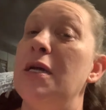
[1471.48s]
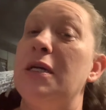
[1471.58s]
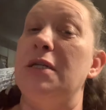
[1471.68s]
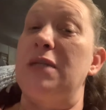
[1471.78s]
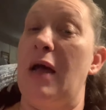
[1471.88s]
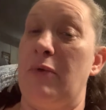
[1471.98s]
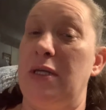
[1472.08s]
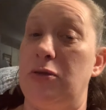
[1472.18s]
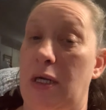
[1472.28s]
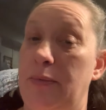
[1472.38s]
because I want
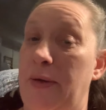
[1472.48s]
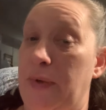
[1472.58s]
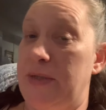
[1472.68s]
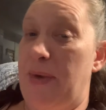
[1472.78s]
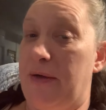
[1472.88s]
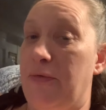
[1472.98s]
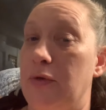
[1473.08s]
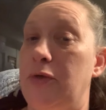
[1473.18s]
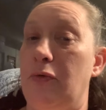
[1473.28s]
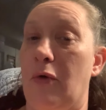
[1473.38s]
to try to be respectful
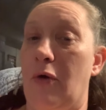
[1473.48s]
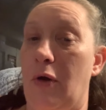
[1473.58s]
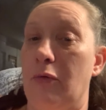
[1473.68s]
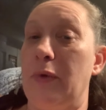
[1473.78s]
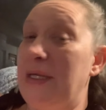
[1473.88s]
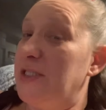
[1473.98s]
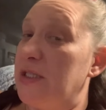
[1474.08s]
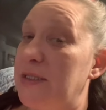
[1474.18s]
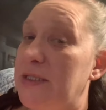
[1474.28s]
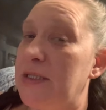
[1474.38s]
to all
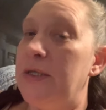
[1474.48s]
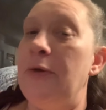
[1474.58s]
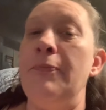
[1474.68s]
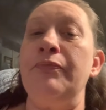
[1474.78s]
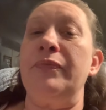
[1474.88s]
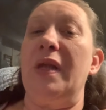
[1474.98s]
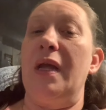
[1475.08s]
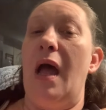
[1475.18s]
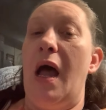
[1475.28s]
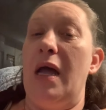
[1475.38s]
religions.
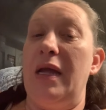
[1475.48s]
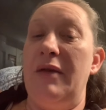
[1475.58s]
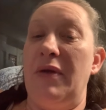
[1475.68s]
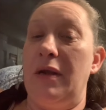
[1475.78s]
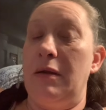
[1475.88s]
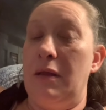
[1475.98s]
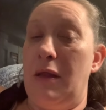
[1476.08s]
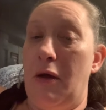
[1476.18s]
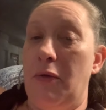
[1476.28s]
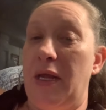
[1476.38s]
Even
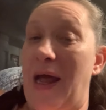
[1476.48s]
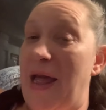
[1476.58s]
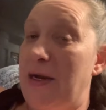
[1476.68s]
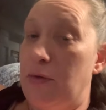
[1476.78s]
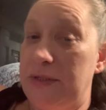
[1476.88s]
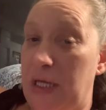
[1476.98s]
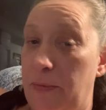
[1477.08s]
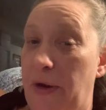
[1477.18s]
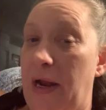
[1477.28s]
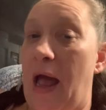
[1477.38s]
though that I don't
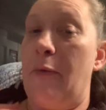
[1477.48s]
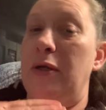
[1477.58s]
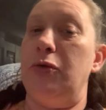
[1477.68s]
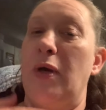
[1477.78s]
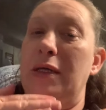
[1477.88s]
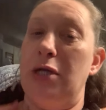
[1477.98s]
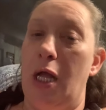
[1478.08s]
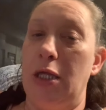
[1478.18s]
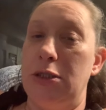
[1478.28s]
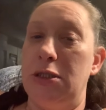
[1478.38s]
celebrate, I want to
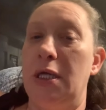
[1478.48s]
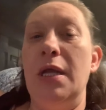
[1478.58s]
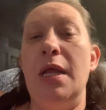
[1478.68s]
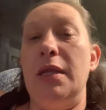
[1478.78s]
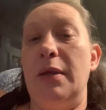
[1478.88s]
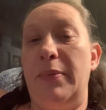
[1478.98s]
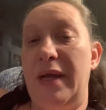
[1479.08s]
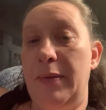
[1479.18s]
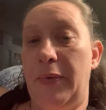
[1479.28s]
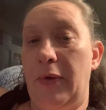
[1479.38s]
acknowledge the
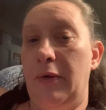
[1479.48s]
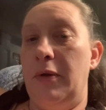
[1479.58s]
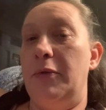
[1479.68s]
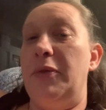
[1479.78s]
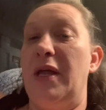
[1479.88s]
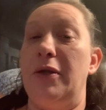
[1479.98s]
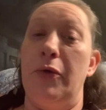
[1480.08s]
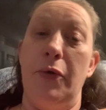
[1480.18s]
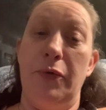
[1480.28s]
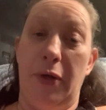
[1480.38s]
people
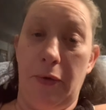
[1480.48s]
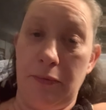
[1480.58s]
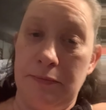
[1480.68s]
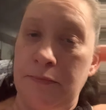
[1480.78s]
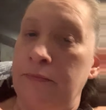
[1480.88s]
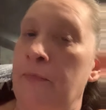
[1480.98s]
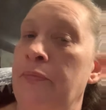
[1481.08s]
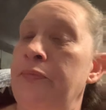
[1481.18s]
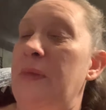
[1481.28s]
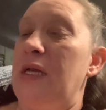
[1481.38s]
who do.
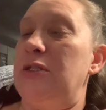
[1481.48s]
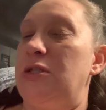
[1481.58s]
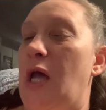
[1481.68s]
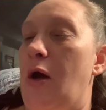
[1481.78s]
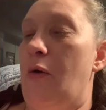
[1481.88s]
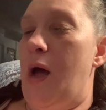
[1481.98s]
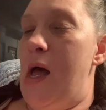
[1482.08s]
So,